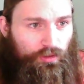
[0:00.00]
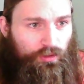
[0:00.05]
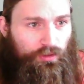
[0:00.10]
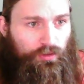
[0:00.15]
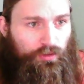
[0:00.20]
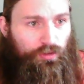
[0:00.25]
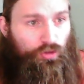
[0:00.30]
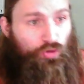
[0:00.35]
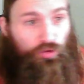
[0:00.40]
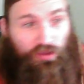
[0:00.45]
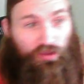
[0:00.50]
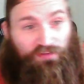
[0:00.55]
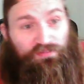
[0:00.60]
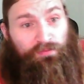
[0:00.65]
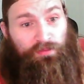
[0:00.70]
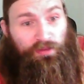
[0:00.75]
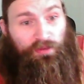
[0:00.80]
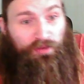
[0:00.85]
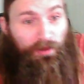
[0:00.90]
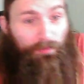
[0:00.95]
You give
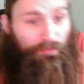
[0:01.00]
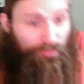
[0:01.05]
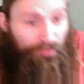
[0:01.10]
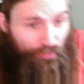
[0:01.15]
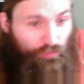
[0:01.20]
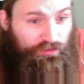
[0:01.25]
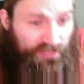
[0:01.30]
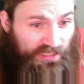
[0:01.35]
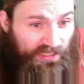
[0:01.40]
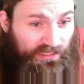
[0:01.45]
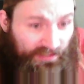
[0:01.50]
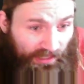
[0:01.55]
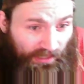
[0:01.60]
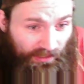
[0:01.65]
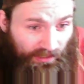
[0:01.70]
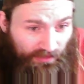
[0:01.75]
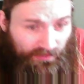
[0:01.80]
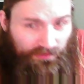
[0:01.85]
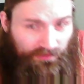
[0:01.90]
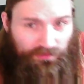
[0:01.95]
him the number 13
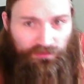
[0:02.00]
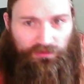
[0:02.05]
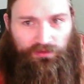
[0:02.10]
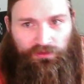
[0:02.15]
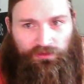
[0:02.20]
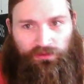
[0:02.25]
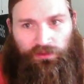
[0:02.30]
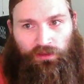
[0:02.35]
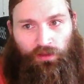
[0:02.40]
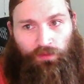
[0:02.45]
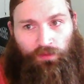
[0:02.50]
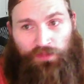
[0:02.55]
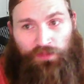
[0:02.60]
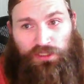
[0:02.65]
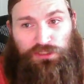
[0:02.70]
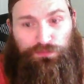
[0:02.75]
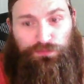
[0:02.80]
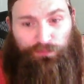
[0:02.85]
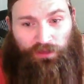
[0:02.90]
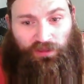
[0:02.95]
guy on
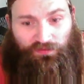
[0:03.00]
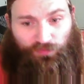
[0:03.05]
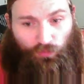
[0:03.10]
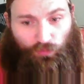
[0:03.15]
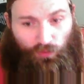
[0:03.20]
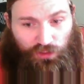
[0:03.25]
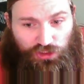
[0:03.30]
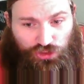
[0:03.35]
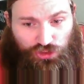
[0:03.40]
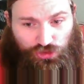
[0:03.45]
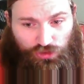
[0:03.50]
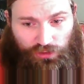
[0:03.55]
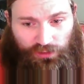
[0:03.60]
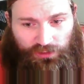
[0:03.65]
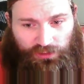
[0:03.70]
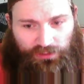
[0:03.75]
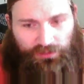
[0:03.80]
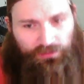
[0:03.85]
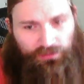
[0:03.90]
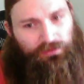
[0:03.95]
this big of a win
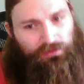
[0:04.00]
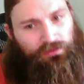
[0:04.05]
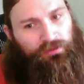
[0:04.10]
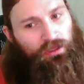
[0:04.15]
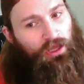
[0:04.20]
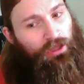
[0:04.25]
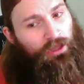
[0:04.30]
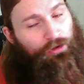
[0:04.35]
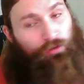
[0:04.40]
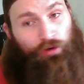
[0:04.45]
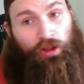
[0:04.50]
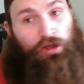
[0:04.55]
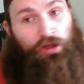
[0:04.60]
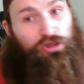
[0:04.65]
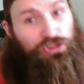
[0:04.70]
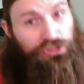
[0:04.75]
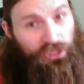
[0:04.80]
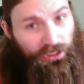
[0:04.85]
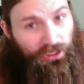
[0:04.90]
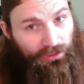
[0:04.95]
streak? I don't
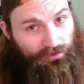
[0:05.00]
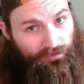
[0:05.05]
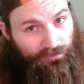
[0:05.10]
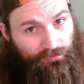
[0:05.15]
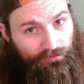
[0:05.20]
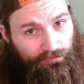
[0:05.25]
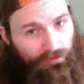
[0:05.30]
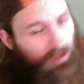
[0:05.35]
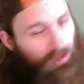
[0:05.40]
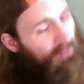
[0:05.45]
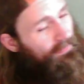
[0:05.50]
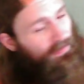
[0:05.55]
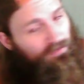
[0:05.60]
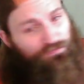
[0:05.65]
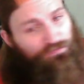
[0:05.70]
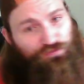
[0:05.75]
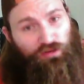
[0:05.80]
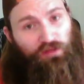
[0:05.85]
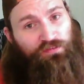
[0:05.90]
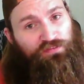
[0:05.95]
understand it. I
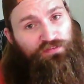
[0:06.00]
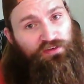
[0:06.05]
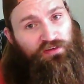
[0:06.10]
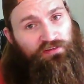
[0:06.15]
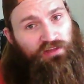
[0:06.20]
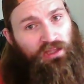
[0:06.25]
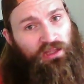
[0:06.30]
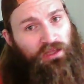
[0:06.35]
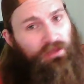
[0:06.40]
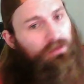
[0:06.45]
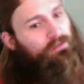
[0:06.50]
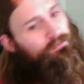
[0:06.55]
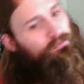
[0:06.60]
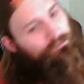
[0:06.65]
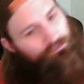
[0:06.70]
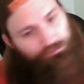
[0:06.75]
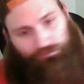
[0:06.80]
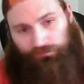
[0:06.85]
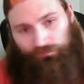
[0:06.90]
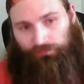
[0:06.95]
like Fluffy a lot.
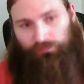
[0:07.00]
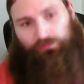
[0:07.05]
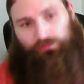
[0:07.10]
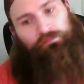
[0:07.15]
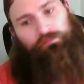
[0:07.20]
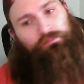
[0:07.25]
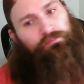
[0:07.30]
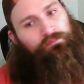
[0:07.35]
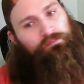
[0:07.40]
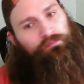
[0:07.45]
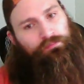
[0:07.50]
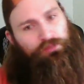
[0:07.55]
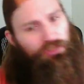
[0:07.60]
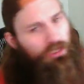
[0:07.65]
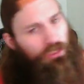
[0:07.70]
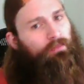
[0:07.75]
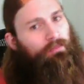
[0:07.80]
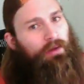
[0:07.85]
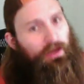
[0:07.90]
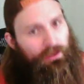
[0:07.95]

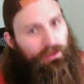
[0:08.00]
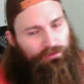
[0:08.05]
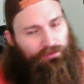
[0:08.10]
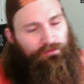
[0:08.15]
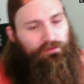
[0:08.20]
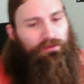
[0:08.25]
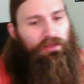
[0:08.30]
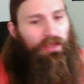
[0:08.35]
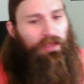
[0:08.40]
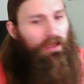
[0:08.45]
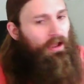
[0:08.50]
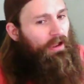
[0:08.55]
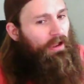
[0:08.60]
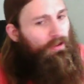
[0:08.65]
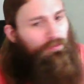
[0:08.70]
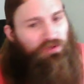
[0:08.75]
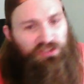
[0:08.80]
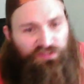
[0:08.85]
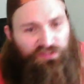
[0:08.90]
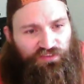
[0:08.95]
Come on. I
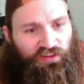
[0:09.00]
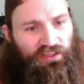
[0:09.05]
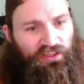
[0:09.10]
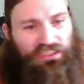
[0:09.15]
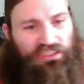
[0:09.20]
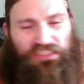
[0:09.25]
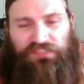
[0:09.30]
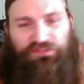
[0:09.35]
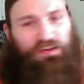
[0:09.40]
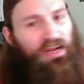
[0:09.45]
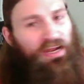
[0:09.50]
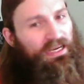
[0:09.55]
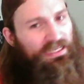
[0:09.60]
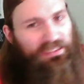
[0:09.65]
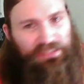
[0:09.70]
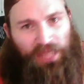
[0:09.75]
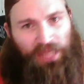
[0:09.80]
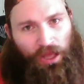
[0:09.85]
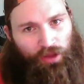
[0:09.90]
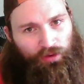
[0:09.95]
always feel like he's
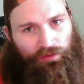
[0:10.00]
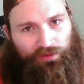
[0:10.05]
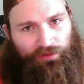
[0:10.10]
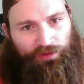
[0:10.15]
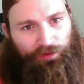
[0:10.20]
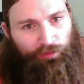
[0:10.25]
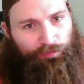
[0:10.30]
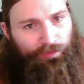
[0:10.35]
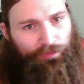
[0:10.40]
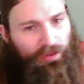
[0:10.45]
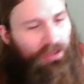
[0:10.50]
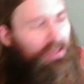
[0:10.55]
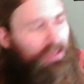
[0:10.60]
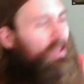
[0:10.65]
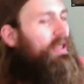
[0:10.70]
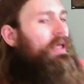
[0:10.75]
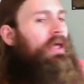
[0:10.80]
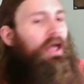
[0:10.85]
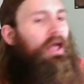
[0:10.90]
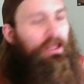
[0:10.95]
fighting down a little
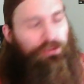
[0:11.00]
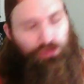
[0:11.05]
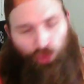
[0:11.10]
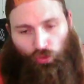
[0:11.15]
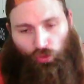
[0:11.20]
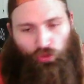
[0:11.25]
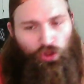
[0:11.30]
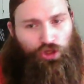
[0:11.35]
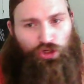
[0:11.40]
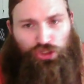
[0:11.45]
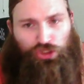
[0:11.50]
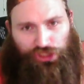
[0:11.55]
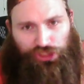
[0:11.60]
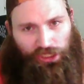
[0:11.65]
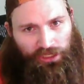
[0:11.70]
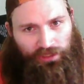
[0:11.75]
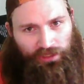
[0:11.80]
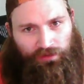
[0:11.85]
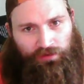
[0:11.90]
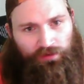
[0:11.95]
bit. I don't
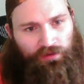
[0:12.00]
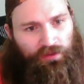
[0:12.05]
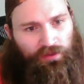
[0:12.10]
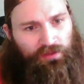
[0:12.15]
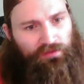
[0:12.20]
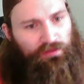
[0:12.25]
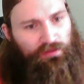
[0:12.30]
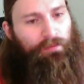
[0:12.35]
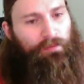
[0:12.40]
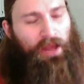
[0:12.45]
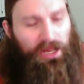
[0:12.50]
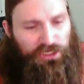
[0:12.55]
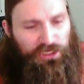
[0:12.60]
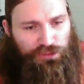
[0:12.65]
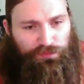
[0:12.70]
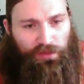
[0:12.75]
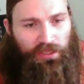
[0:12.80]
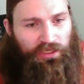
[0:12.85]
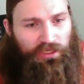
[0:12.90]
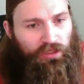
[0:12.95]
understand the
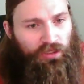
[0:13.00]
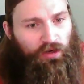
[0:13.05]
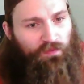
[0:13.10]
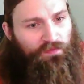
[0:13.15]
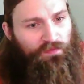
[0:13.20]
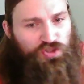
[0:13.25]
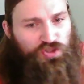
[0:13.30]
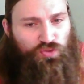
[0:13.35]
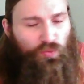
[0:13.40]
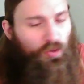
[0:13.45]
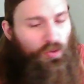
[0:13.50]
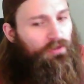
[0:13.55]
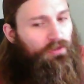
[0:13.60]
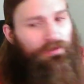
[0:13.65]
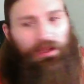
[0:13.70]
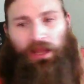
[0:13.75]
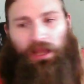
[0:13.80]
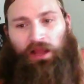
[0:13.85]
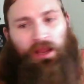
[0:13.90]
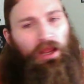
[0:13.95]
matchmaking on this one.
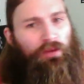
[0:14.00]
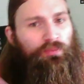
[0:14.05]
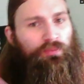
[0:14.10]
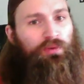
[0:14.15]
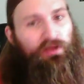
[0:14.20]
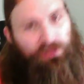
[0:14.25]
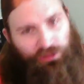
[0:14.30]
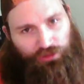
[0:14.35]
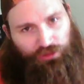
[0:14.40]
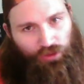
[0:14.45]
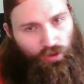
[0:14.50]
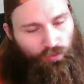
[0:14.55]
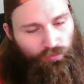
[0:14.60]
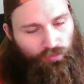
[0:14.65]
I really don't.